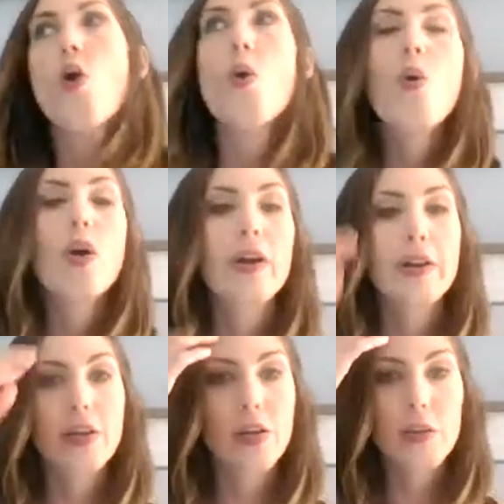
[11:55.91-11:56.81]
or,
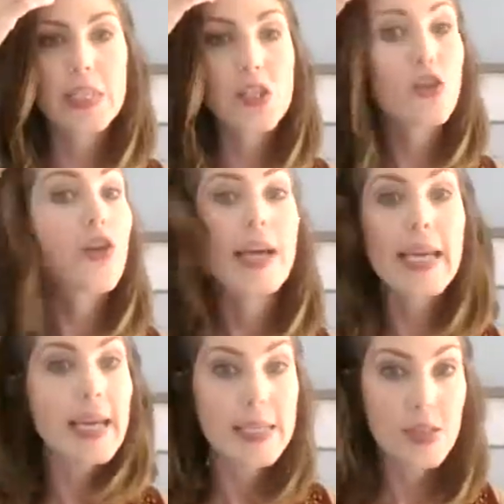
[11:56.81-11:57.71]
it's
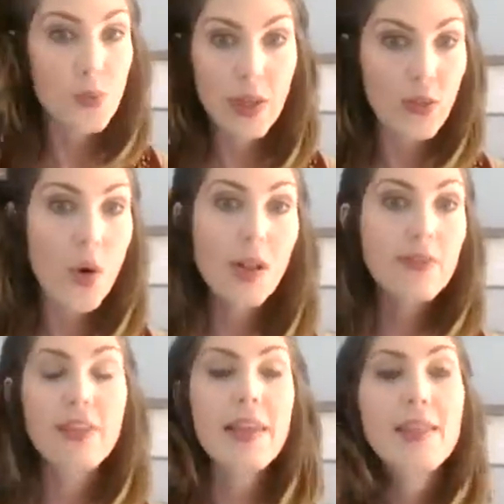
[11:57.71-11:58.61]
crickets with all
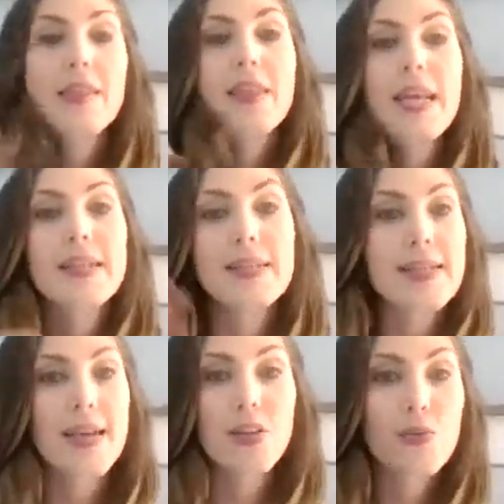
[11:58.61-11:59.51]
of the things
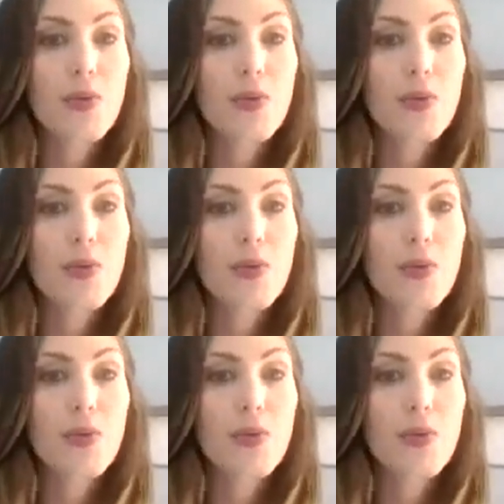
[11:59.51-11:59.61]
that you